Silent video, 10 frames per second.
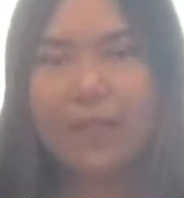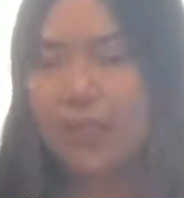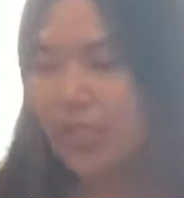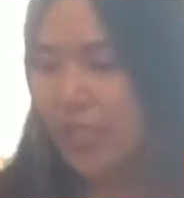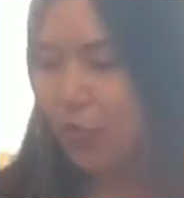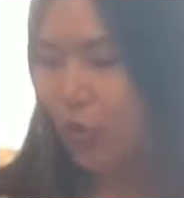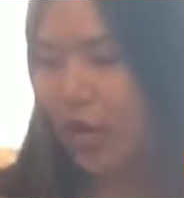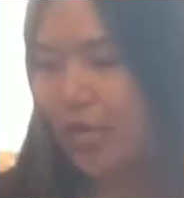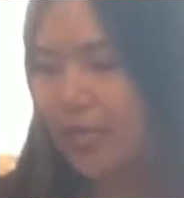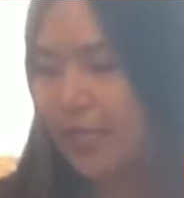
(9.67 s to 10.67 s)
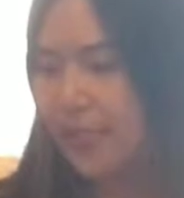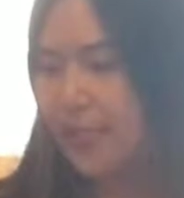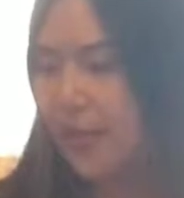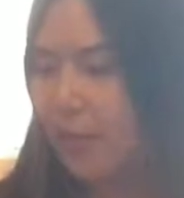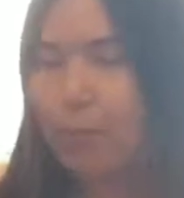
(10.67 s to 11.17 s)
in this tray is
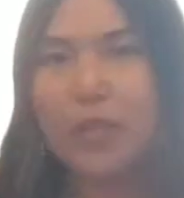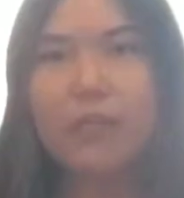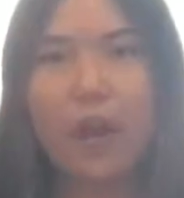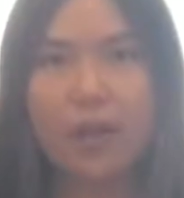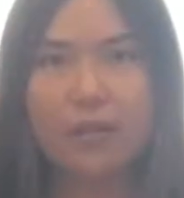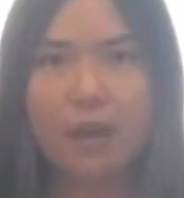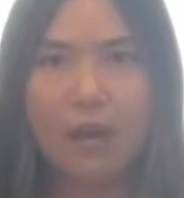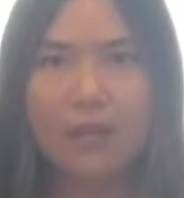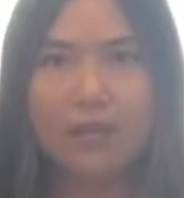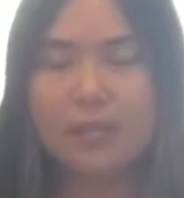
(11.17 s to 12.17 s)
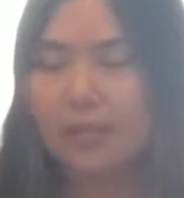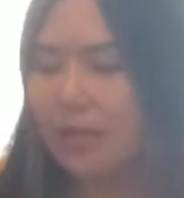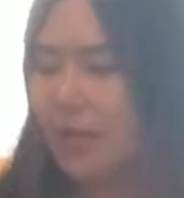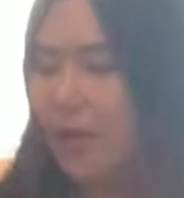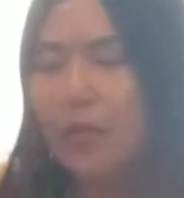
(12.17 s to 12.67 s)
beef hot dogs.
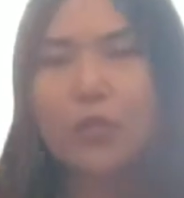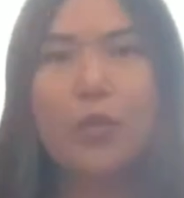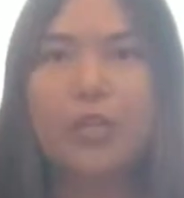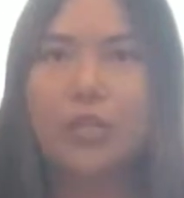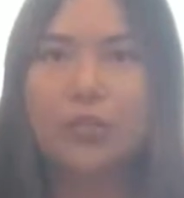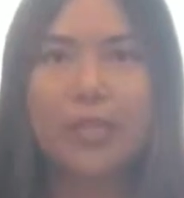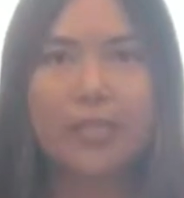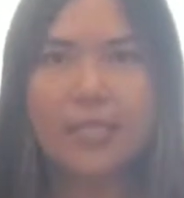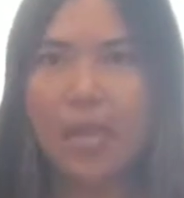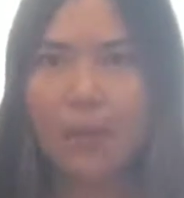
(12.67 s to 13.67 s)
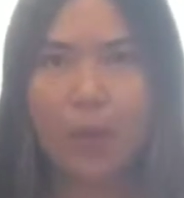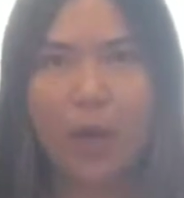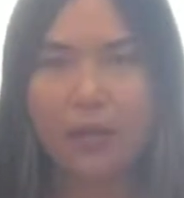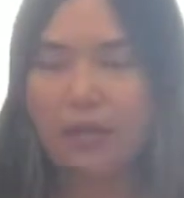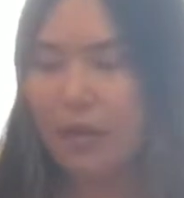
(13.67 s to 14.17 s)
You can use any type of
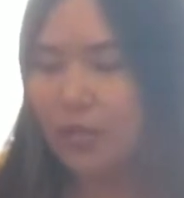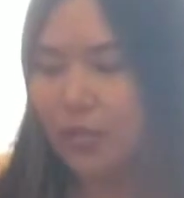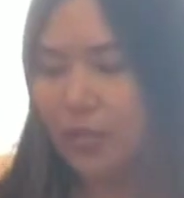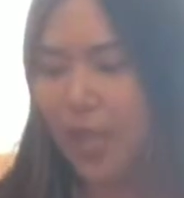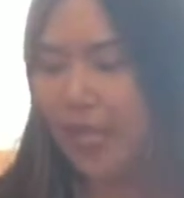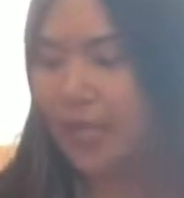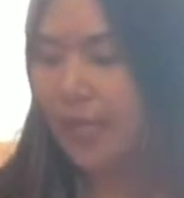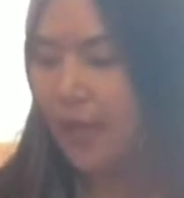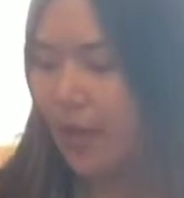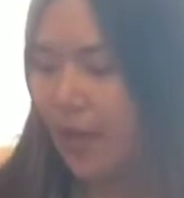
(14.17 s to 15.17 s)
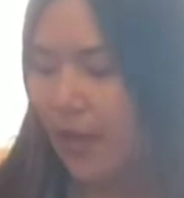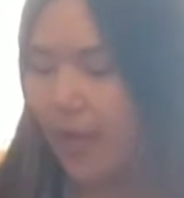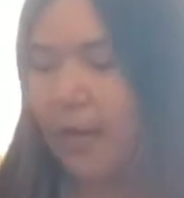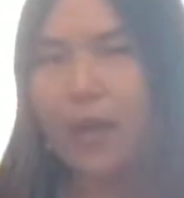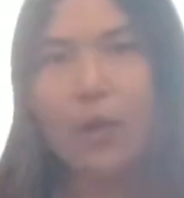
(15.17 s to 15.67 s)
hot dogs you like.
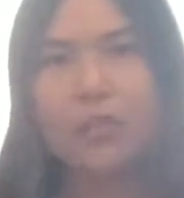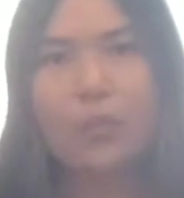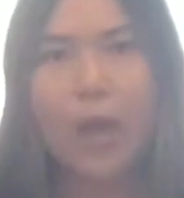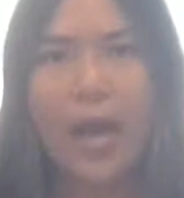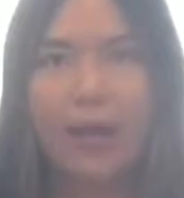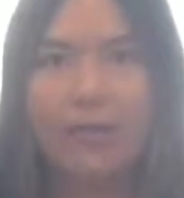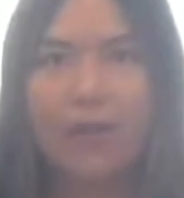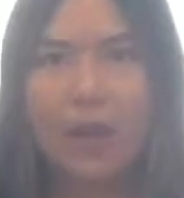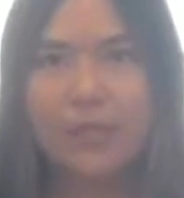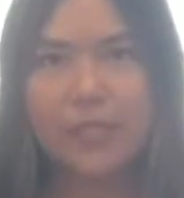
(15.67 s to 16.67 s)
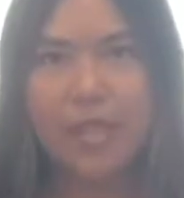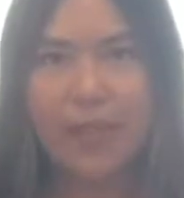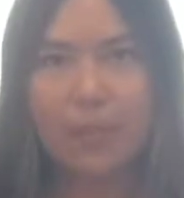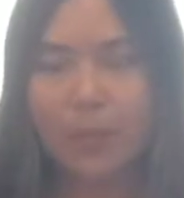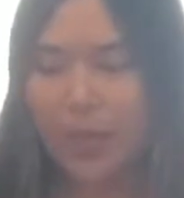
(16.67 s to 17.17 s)
And I also have
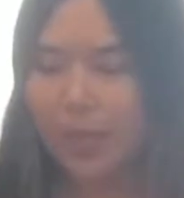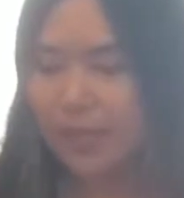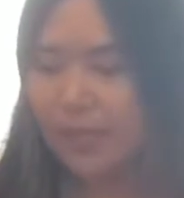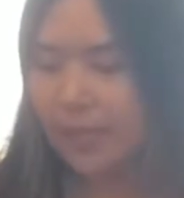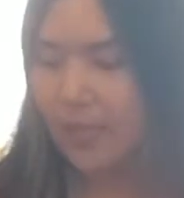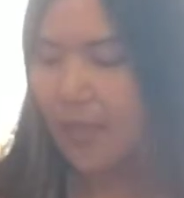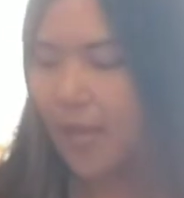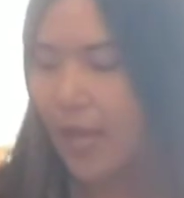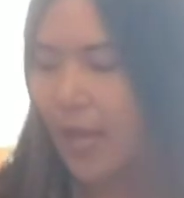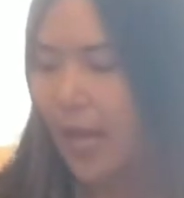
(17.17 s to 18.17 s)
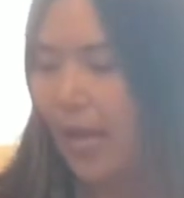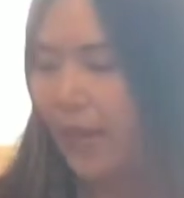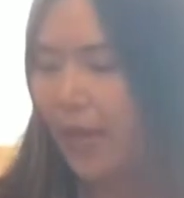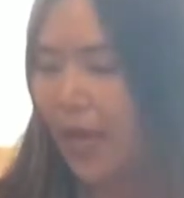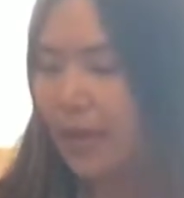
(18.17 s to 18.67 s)
slider buns,
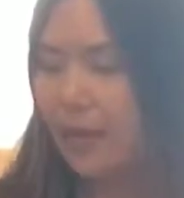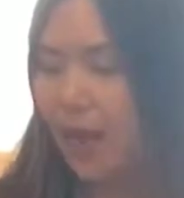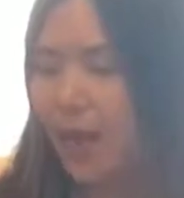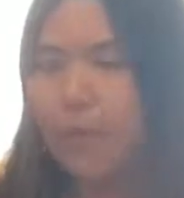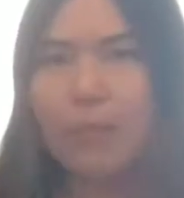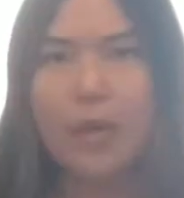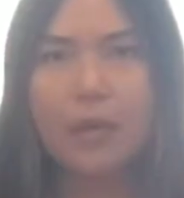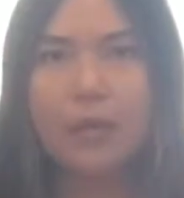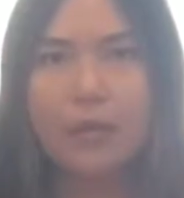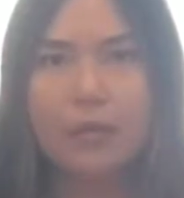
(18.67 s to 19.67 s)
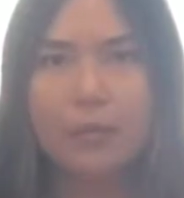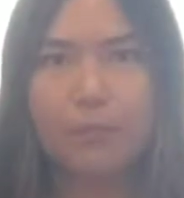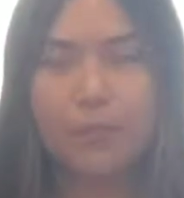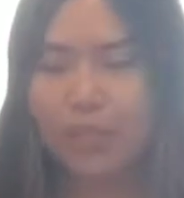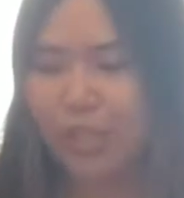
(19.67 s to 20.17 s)
and then
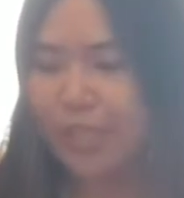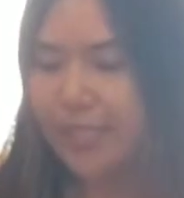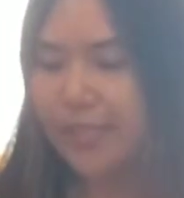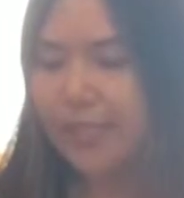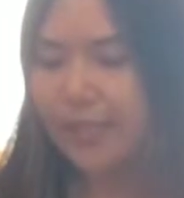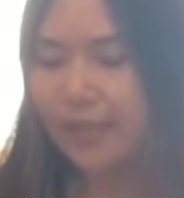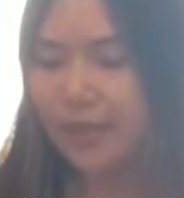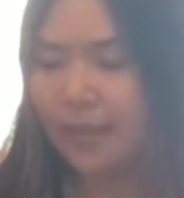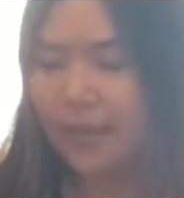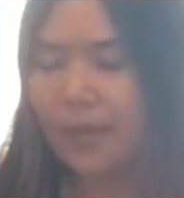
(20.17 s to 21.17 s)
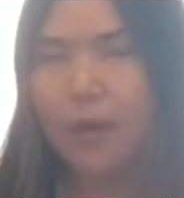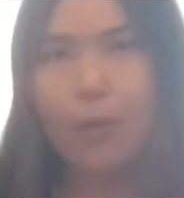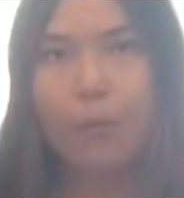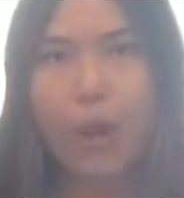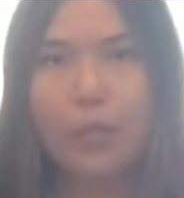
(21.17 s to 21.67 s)
cheese,
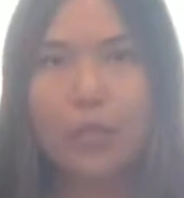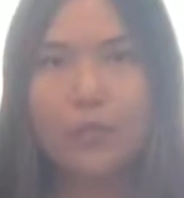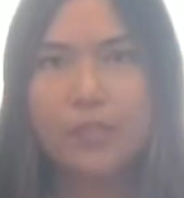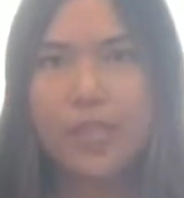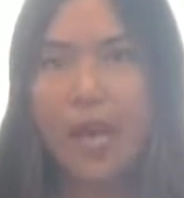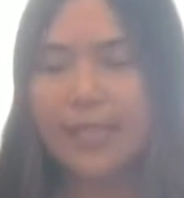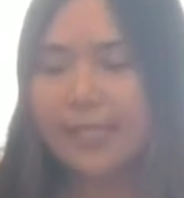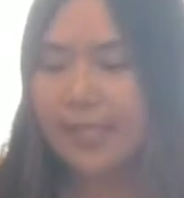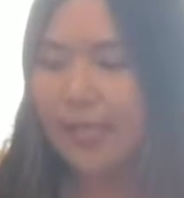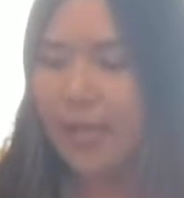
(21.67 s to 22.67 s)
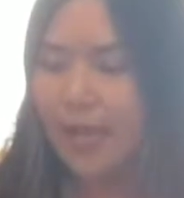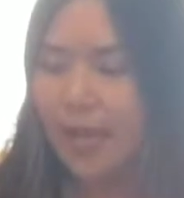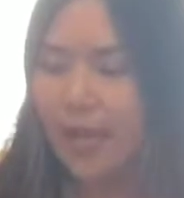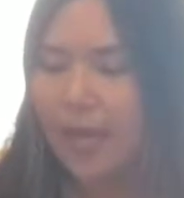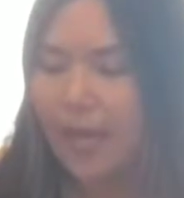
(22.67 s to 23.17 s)
barbecue sauce,
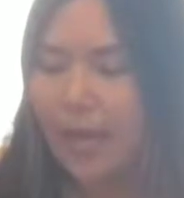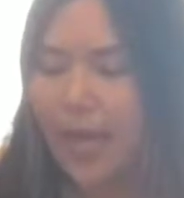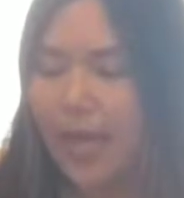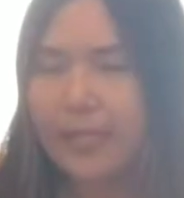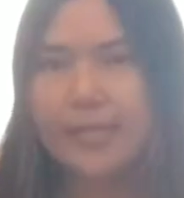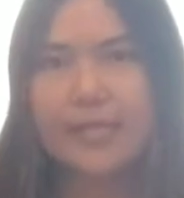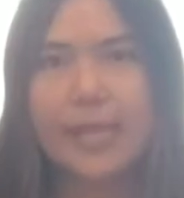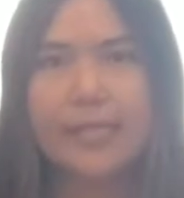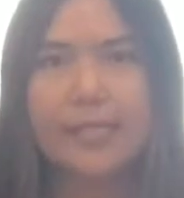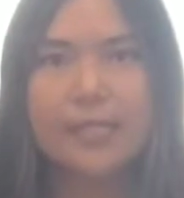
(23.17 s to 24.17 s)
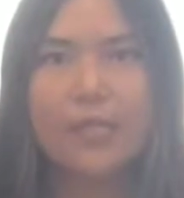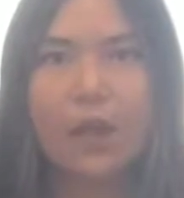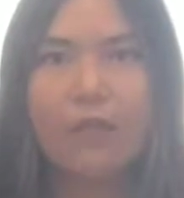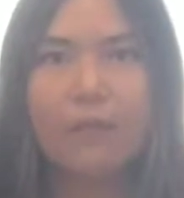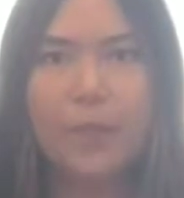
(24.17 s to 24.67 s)
and slices
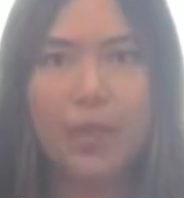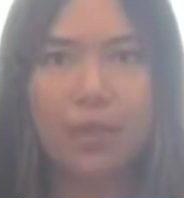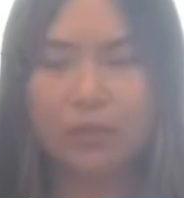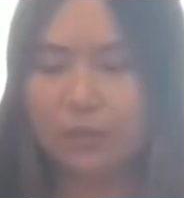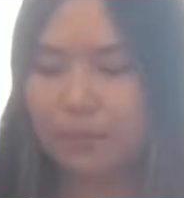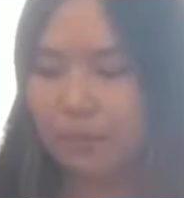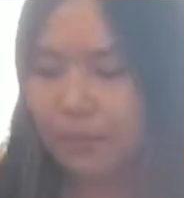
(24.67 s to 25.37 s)
of pickle.